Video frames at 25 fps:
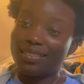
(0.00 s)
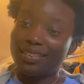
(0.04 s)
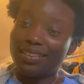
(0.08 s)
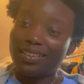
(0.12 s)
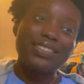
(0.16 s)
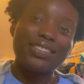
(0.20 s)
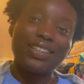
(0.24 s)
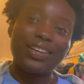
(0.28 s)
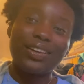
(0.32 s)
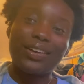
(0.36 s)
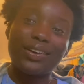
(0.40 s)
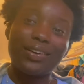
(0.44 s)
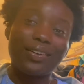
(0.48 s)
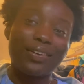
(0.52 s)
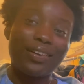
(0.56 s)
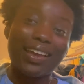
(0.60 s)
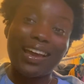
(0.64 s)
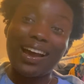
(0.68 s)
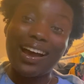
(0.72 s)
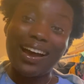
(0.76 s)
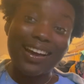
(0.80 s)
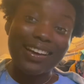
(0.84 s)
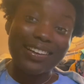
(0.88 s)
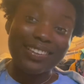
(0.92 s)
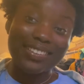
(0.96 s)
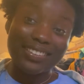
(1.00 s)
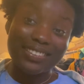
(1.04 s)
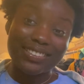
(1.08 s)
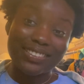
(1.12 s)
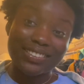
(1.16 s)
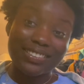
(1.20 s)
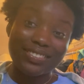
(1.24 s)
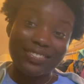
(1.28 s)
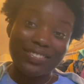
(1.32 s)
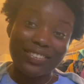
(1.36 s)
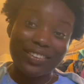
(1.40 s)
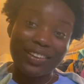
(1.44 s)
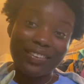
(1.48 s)
So
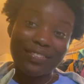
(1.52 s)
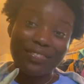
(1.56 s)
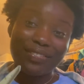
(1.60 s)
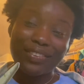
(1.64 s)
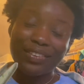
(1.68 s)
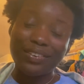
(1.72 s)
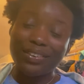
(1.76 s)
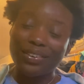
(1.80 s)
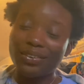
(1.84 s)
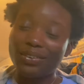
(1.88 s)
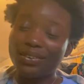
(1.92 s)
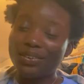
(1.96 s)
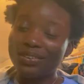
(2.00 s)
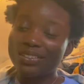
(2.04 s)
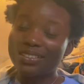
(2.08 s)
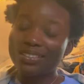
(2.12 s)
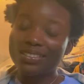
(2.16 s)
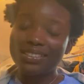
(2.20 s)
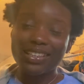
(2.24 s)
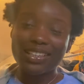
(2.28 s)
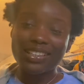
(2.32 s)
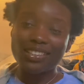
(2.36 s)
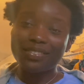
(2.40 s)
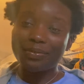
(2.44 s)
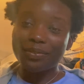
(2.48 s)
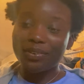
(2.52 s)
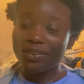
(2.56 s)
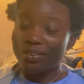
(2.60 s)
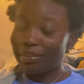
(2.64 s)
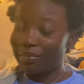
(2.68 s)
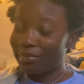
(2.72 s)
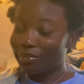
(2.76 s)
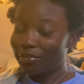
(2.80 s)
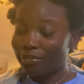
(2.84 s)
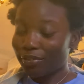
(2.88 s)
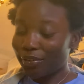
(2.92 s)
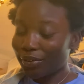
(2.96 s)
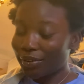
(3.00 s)
guys, if your order takes more
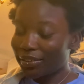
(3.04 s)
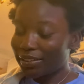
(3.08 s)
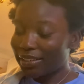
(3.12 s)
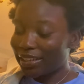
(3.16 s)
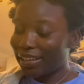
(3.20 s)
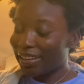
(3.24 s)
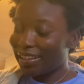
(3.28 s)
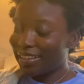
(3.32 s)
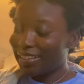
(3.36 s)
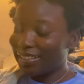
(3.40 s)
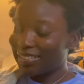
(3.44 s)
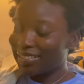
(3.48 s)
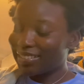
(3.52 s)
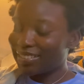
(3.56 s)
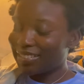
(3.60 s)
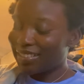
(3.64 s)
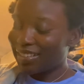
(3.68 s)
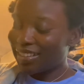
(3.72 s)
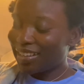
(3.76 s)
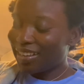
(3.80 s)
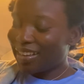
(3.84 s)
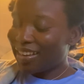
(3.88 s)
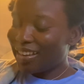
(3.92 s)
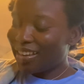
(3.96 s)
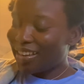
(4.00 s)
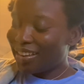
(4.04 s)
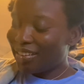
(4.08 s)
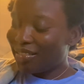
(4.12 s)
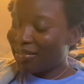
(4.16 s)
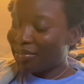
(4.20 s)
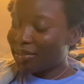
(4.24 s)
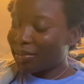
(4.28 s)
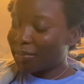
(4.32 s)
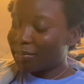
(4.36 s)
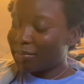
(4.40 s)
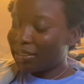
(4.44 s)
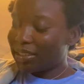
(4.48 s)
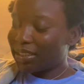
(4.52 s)
than four days
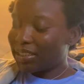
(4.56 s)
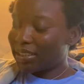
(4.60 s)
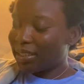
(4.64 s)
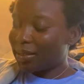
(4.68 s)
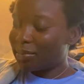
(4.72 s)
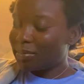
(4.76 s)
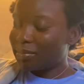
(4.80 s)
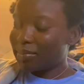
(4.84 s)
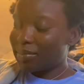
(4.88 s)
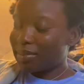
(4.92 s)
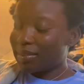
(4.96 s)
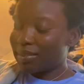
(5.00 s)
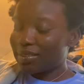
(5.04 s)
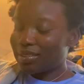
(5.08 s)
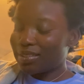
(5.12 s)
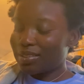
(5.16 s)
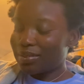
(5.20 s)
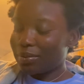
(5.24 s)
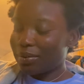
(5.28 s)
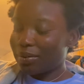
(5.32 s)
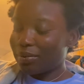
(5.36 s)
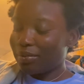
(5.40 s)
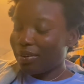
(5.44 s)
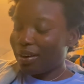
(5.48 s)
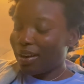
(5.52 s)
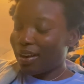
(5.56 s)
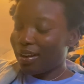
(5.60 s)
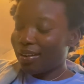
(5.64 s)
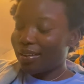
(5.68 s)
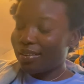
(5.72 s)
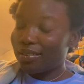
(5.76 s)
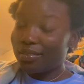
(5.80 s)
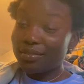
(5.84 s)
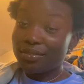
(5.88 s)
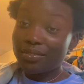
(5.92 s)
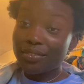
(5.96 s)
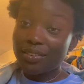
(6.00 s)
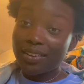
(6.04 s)
from shipped to
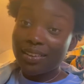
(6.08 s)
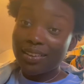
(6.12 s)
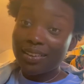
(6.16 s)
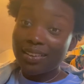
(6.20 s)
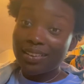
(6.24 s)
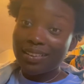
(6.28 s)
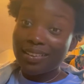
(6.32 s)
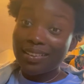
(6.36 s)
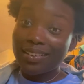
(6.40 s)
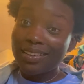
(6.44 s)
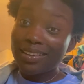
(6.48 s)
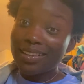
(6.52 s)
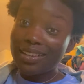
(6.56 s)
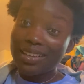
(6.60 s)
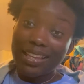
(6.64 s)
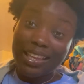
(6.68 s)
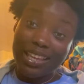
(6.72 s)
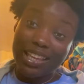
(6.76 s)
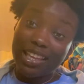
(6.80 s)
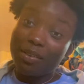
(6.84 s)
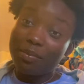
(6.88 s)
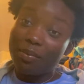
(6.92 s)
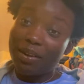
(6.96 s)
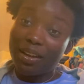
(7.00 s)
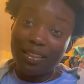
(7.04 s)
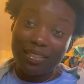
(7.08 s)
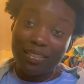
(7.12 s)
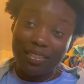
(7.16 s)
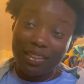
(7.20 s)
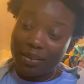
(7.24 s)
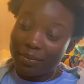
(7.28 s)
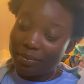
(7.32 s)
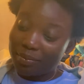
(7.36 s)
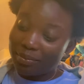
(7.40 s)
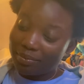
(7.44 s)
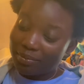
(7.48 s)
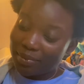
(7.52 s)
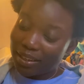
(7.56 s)
arrive, email
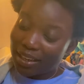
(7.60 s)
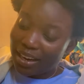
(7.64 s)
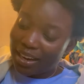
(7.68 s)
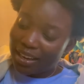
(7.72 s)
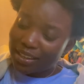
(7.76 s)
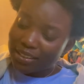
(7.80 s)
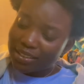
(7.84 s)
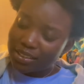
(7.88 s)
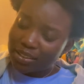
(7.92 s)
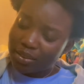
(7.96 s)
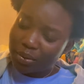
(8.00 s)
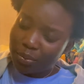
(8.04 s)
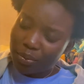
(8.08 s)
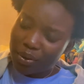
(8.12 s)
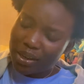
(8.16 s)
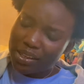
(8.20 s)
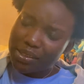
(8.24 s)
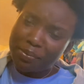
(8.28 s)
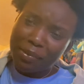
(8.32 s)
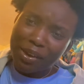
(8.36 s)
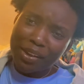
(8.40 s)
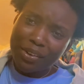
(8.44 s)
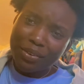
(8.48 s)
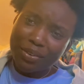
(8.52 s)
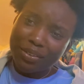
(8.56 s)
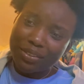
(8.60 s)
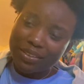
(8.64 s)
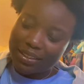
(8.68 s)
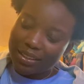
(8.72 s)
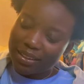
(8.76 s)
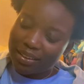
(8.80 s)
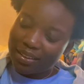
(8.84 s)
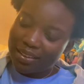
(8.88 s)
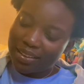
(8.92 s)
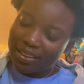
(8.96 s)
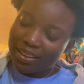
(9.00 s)
them and ask, where's my order?